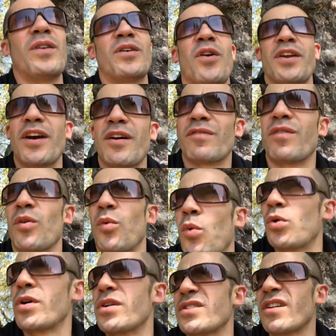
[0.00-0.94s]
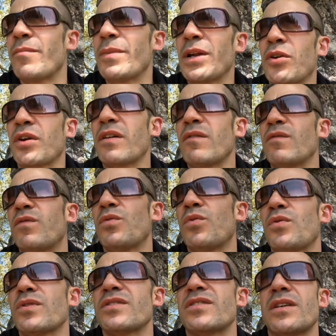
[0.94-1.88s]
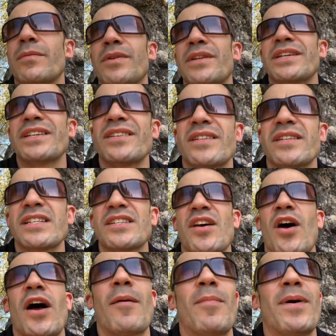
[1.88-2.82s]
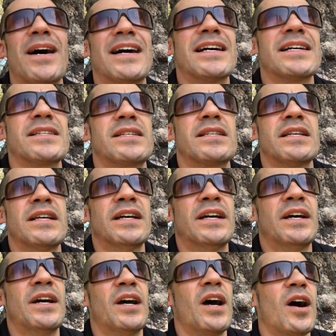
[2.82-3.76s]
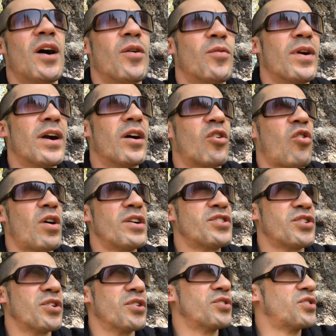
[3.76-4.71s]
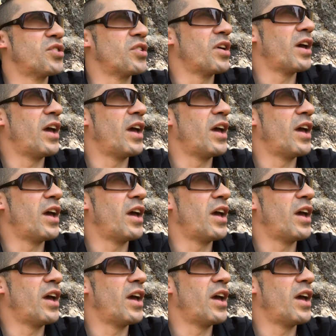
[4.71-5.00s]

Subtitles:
gone out for a walk is I've been looking for some of these desire paths around Christchurch,